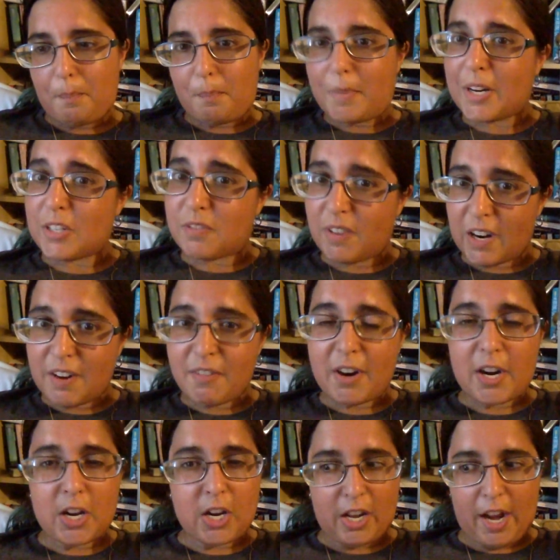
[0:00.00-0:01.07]
But it's very,
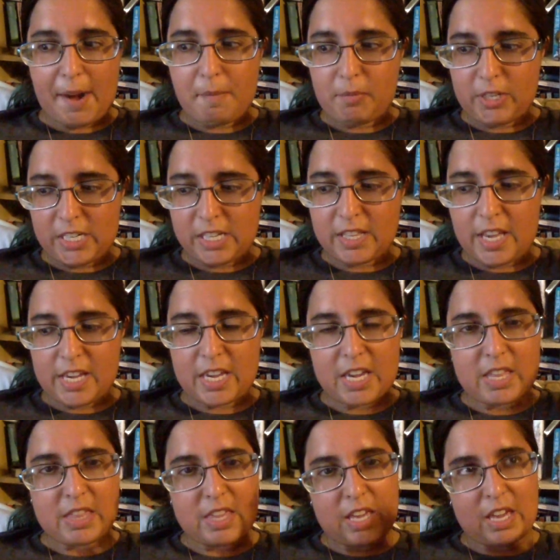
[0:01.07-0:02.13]
very good. I'm really
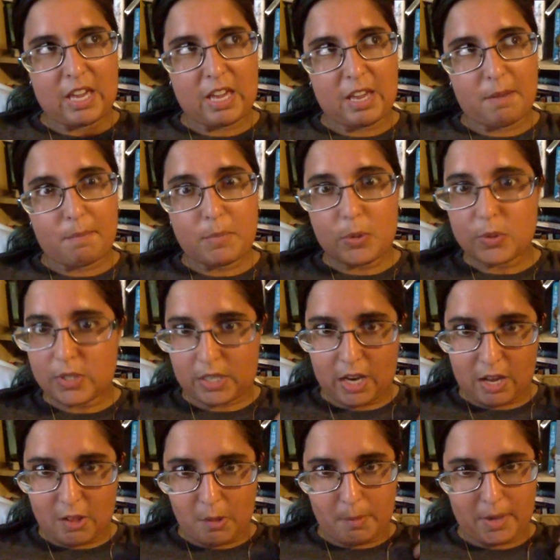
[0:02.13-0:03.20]
liking the music
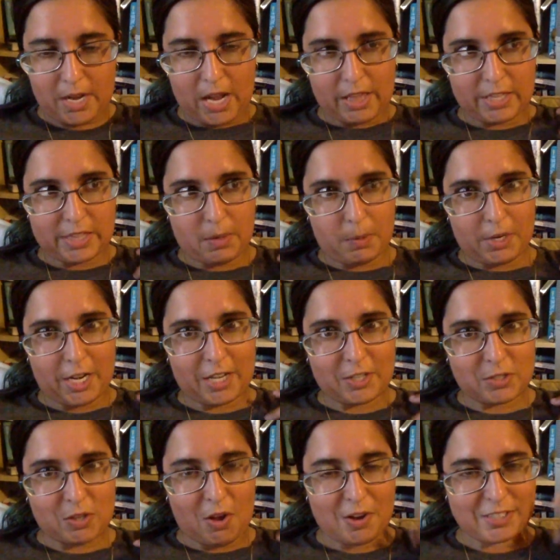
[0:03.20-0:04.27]
element. I like that we're getting
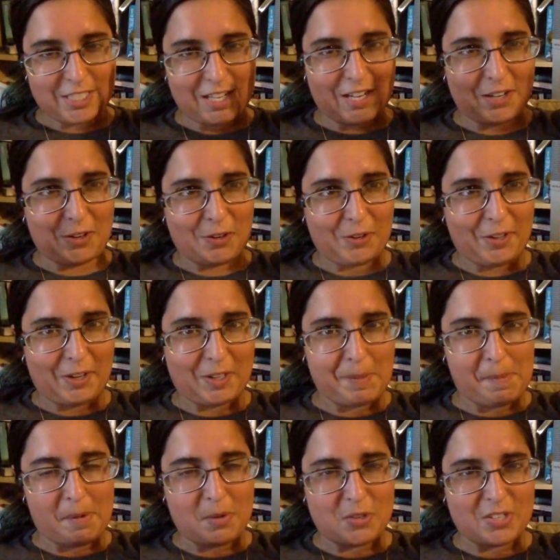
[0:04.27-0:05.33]
songs that in an earlier clip.
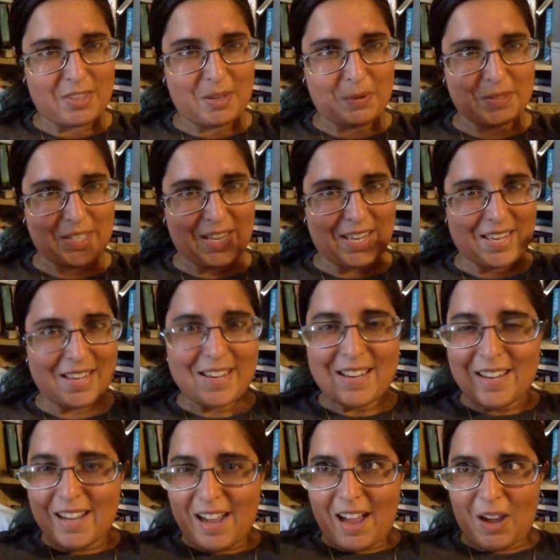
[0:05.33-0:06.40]
I wish that there was, like,
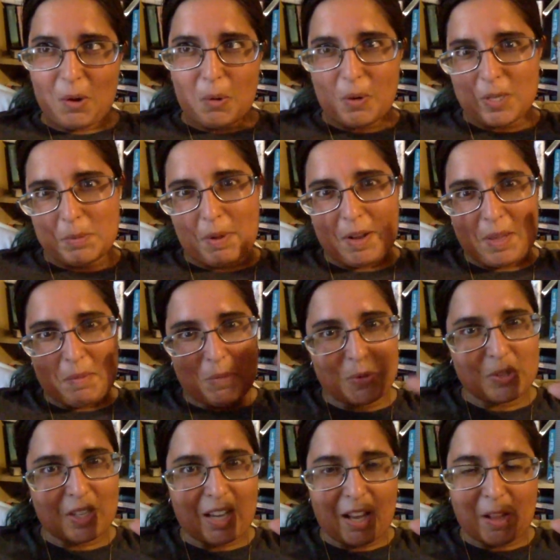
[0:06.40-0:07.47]
a corresponding
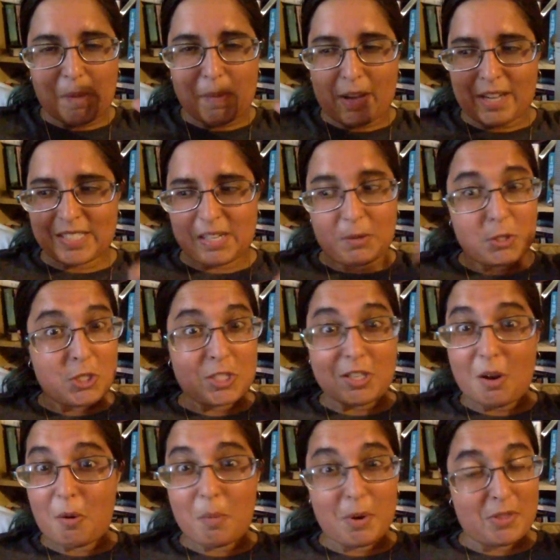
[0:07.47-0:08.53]
music element, because I would
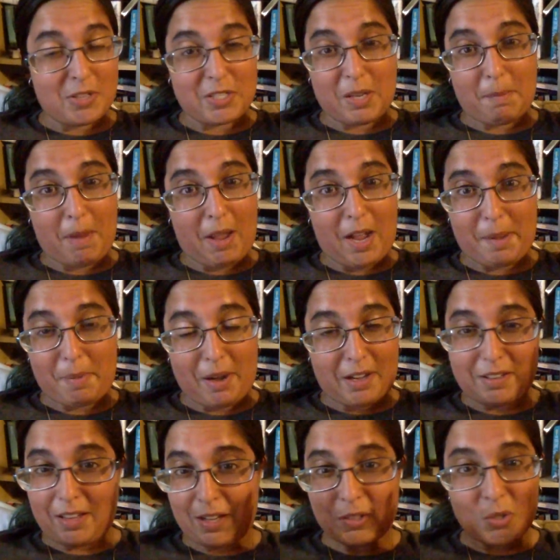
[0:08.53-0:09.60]
so put these on my iPod.
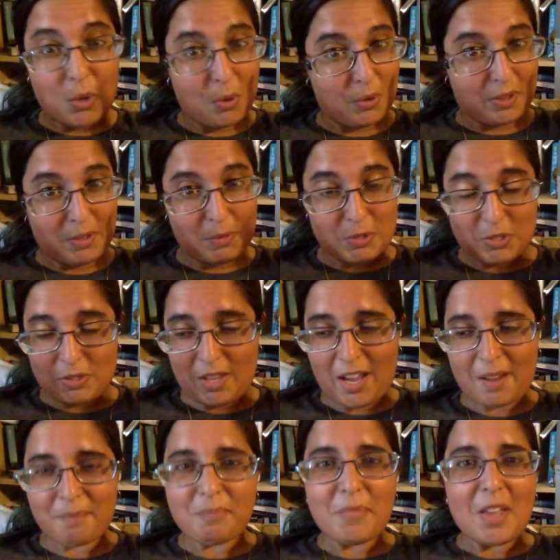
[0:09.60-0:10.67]
Like, totally would do
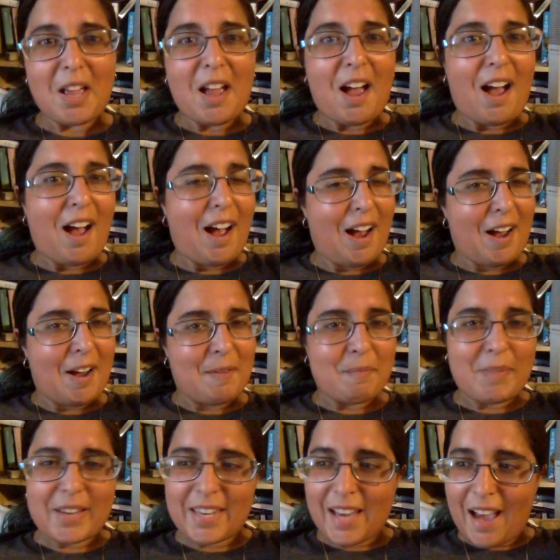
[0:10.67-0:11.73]
that.
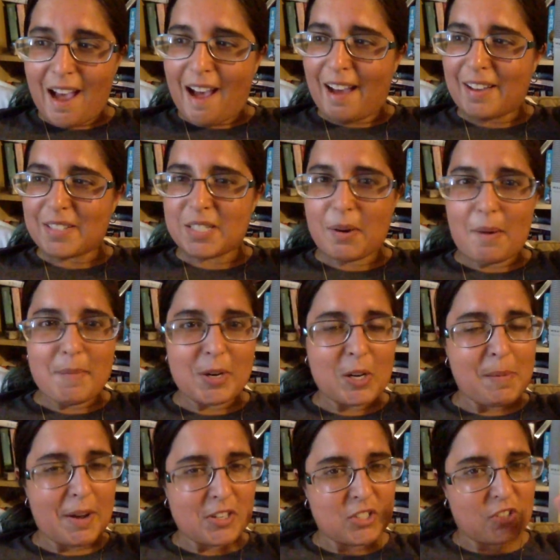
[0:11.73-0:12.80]
But yeah, so I'm going to go
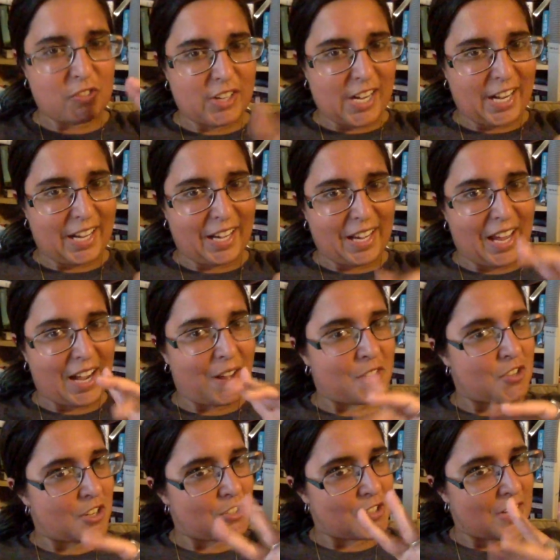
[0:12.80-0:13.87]
back to reading, and I'll
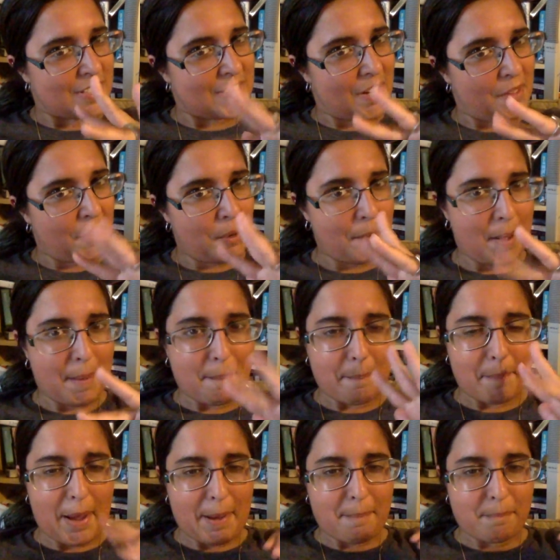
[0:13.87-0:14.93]
talk to you guys in a little bit.
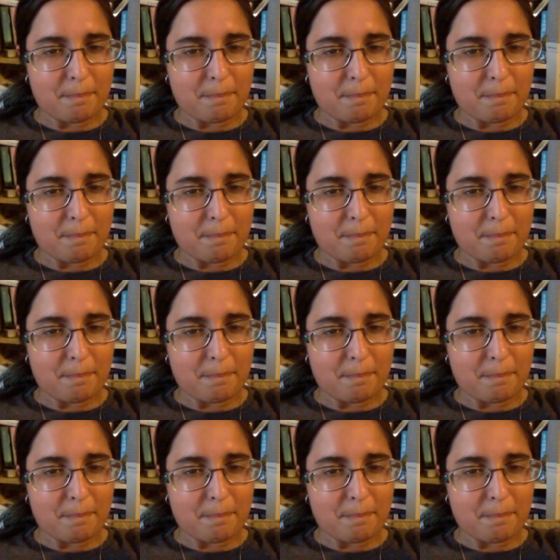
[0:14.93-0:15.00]
Bye.